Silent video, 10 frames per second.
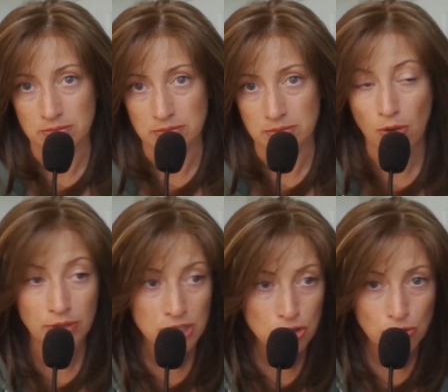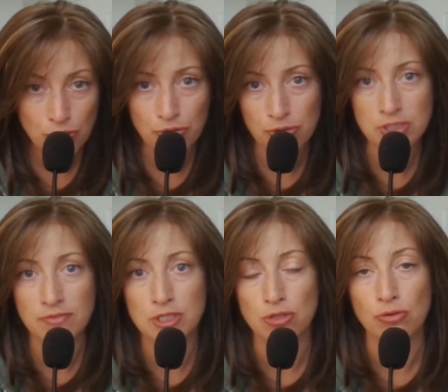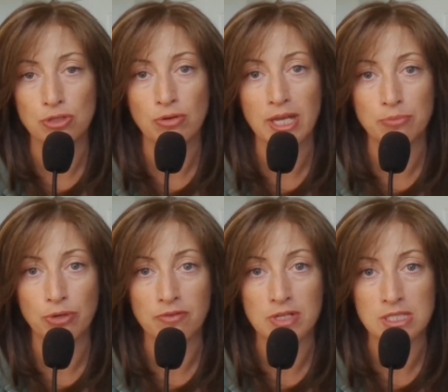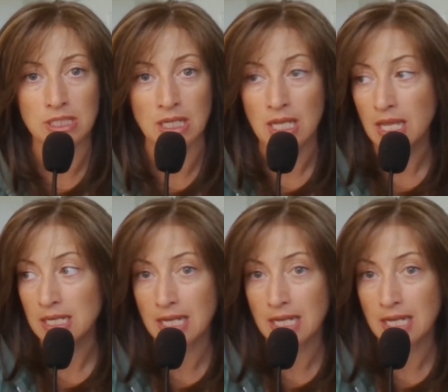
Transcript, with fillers: Only 2/3 of a soul you had previously. Now